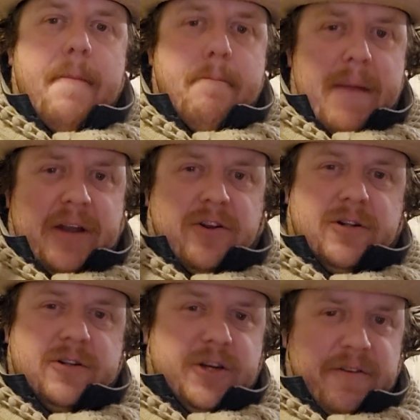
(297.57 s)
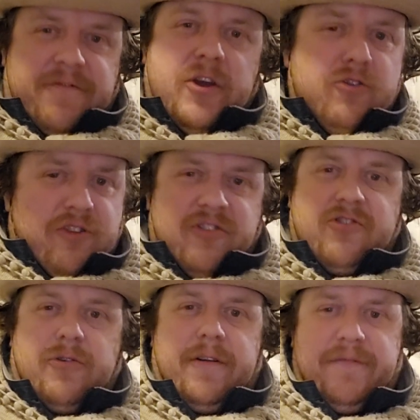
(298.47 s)
mental confusion
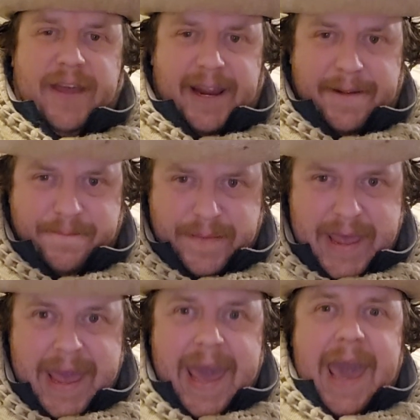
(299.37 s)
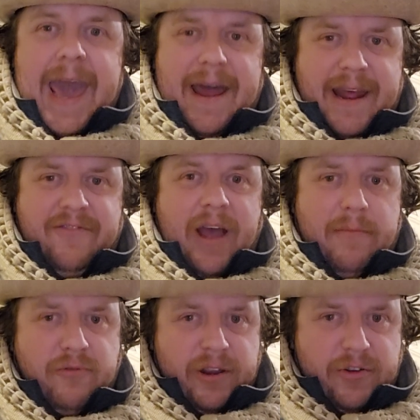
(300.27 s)
sort of thing. And at
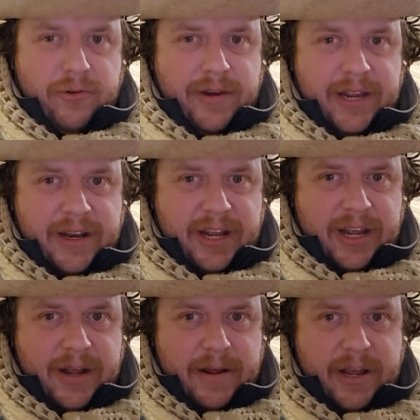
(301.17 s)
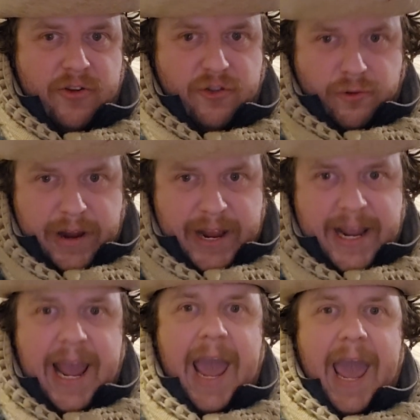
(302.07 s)
times we do need
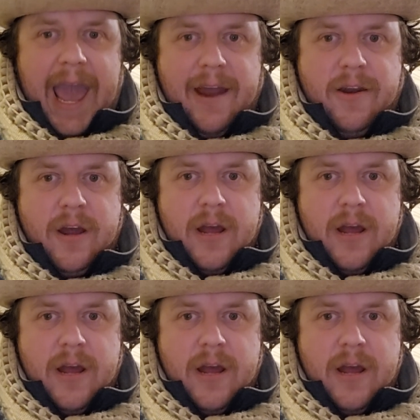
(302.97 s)
intrigue and